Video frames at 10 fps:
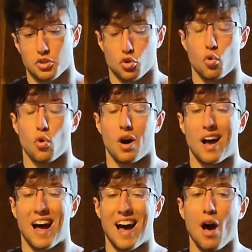So
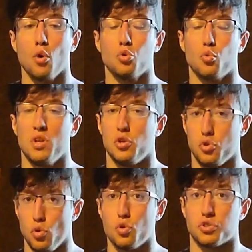how do we
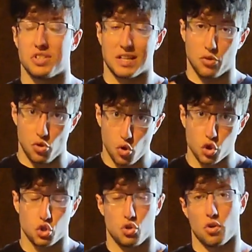use that
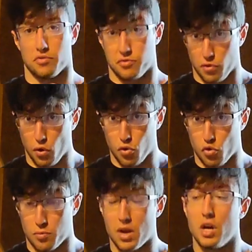notion of
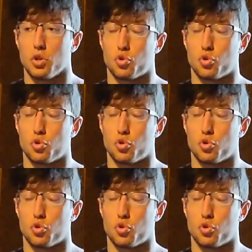volume